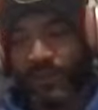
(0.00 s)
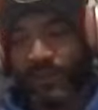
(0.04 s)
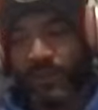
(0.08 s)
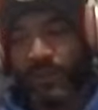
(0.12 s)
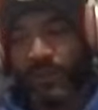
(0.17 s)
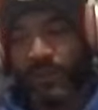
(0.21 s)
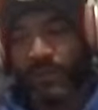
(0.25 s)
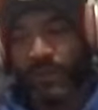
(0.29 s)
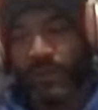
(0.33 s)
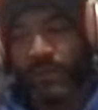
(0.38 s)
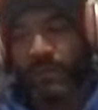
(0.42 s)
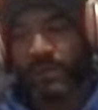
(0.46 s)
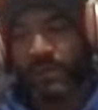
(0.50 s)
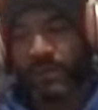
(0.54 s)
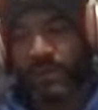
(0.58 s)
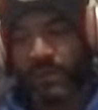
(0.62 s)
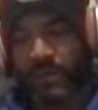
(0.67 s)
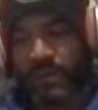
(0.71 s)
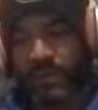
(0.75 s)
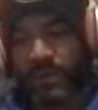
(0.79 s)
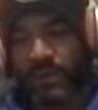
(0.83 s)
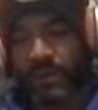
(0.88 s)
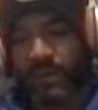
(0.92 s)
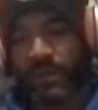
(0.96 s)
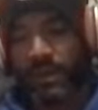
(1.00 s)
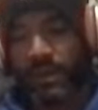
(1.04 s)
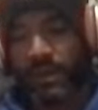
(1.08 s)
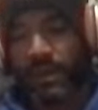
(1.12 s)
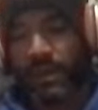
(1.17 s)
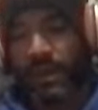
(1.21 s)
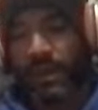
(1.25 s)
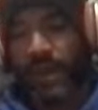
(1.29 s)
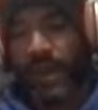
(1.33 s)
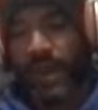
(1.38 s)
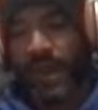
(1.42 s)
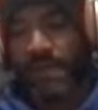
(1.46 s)
No, sir.
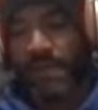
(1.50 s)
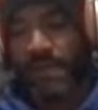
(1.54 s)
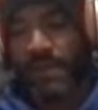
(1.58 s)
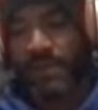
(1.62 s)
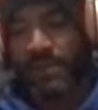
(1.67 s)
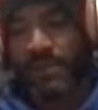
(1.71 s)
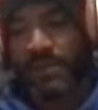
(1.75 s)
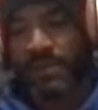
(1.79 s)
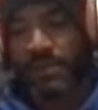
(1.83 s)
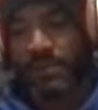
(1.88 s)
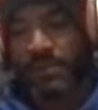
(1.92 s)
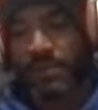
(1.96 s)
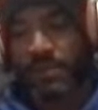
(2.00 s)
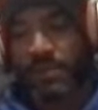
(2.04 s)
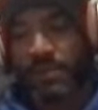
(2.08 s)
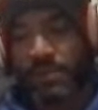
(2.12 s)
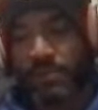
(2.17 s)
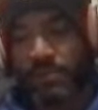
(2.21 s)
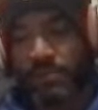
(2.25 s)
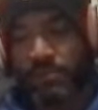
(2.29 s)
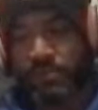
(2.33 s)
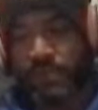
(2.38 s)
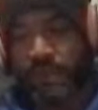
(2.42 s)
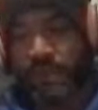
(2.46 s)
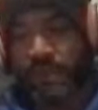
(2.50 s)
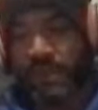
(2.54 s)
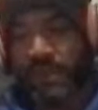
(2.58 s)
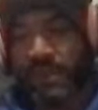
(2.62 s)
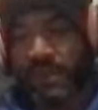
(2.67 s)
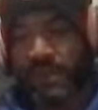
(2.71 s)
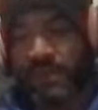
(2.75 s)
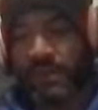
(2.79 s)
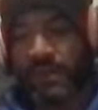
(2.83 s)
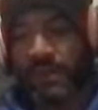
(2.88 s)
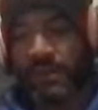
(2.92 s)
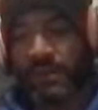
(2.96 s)
I make these pillows right
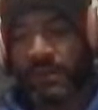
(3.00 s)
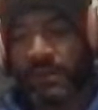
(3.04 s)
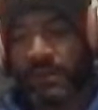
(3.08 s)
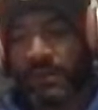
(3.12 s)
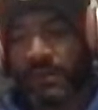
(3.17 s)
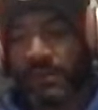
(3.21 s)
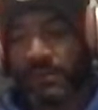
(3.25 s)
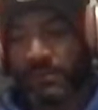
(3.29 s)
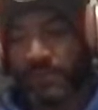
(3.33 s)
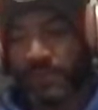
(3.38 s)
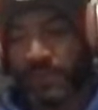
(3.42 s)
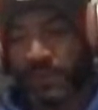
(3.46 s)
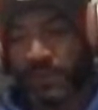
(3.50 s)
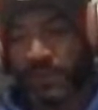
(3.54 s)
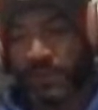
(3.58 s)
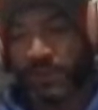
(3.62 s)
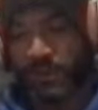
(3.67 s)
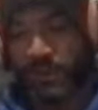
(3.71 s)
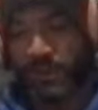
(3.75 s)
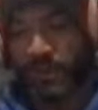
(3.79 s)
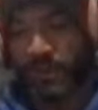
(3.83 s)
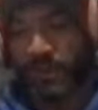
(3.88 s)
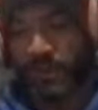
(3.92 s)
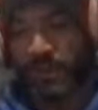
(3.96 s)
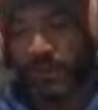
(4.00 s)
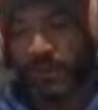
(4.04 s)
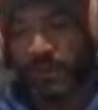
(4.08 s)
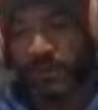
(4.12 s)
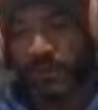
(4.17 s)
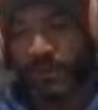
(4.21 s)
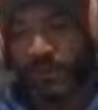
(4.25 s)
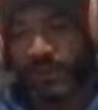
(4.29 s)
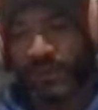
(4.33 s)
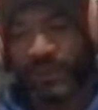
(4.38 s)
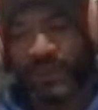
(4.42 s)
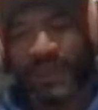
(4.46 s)
here in Minnesota.
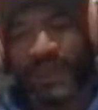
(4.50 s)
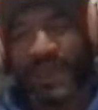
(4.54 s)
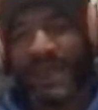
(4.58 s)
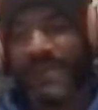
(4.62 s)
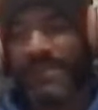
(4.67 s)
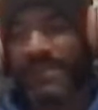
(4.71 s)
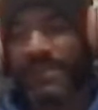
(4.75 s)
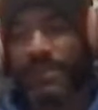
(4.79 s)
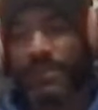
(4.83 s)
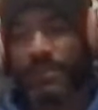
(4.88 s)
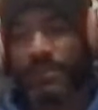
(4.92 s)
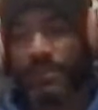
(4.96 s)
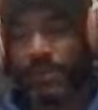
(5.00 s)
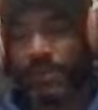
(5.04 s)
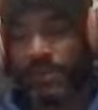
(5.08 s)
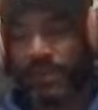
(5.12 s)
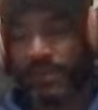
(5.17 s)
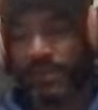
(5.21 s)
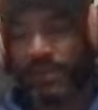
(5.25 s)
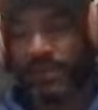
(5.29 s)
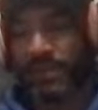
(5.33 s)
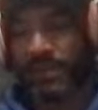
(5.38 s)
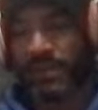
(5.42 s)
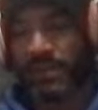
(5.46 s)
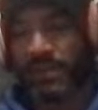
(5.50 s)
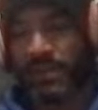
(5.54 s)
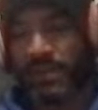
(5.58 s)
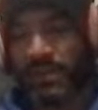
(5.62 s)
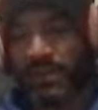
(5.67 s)
I don't believe it.